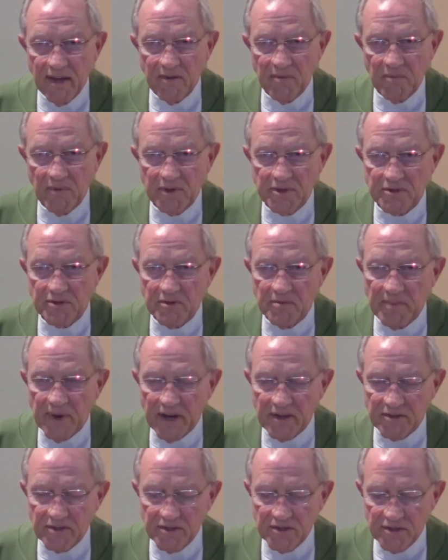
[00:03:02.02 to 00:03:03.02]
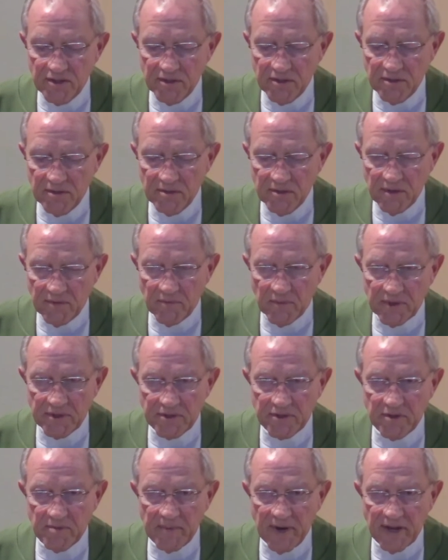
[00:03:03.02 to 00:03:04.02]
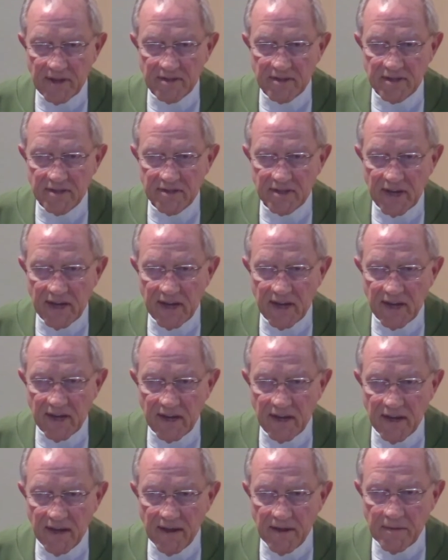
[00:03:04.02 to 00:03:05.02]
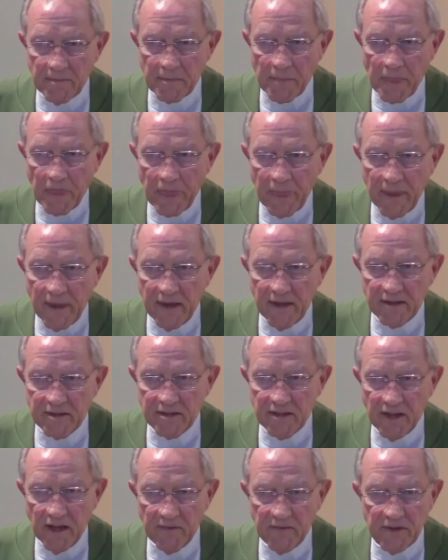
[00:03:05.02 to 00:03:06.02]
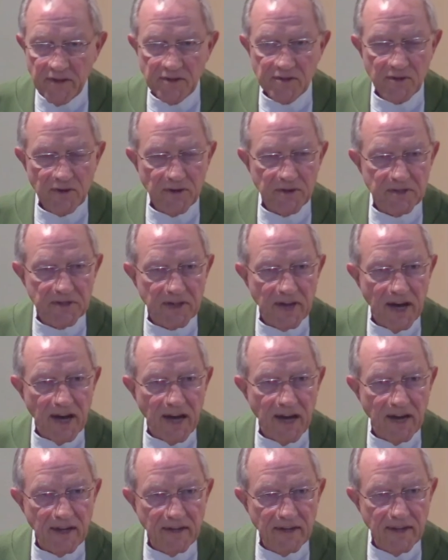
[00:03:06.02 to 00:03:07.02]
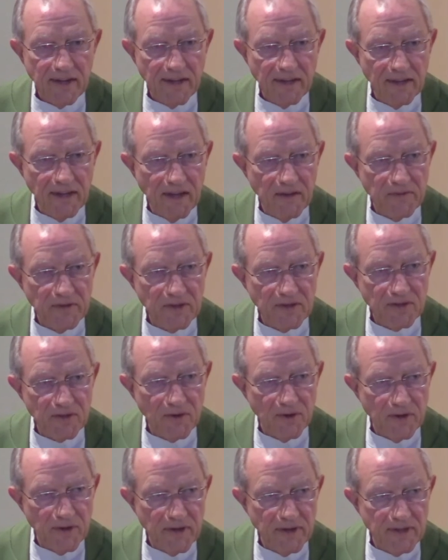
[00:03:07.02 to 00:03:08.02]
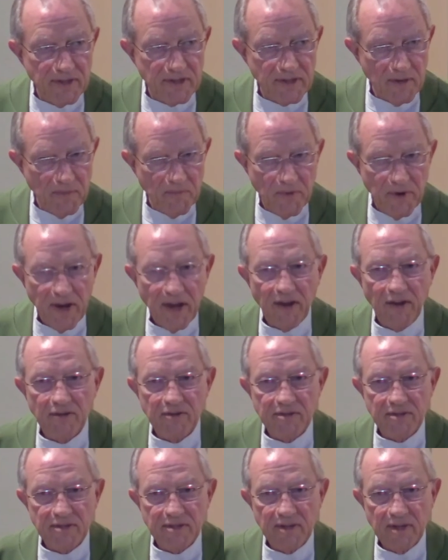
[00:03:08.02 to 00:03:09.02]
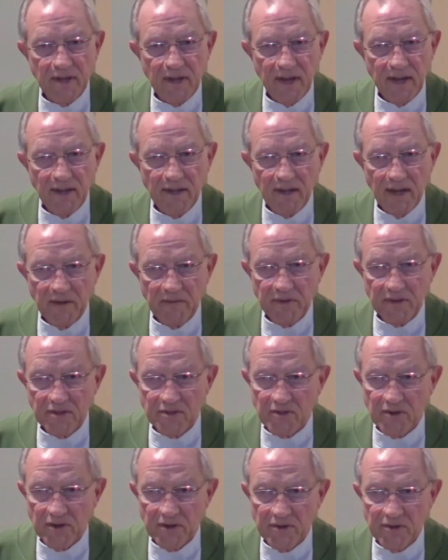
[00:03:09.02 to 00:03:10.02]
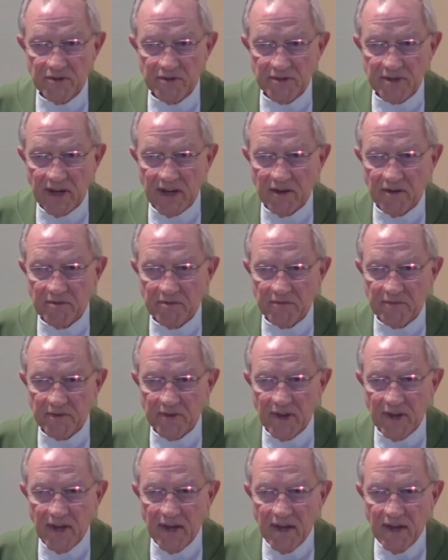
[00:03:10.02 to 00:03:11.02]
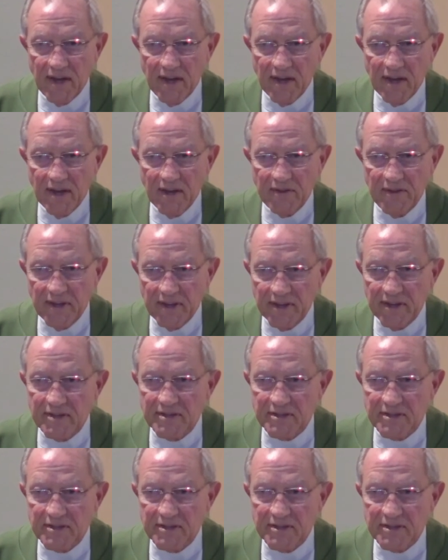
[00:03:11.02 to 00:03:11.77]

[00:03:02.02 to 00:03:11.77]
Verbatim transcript: if what you're about to do, if what you're about to say is loving towards God and loving toward someone else and loving toward yourself, then